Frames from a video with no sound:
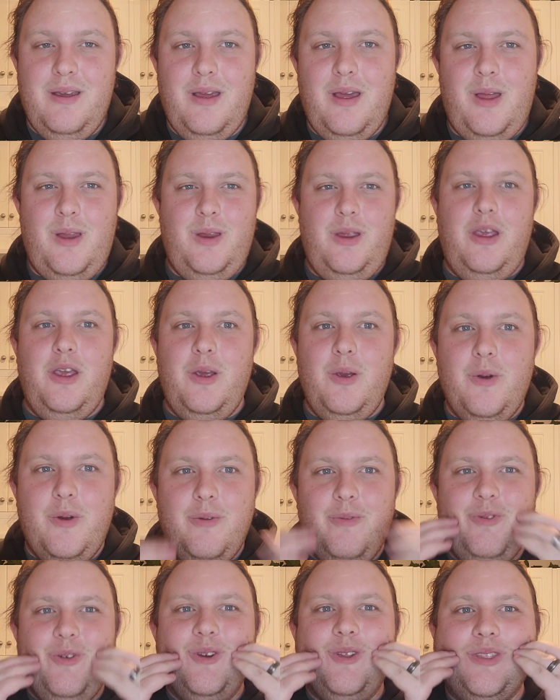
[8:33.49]
and you
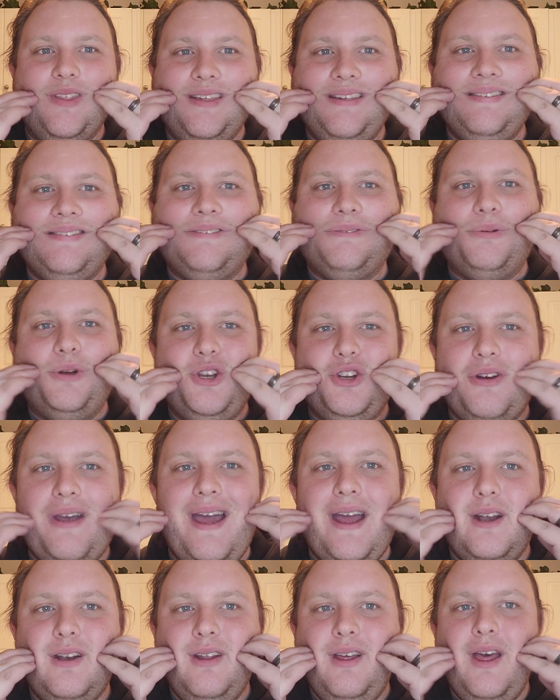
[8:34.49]
can feel these
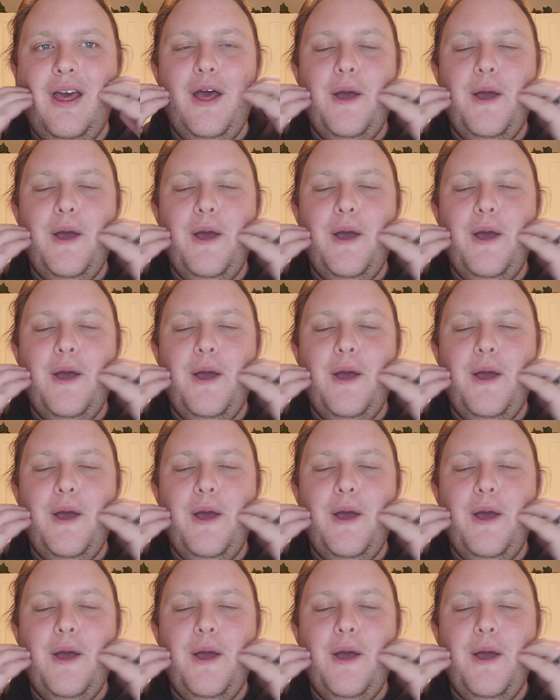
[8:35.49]
retract,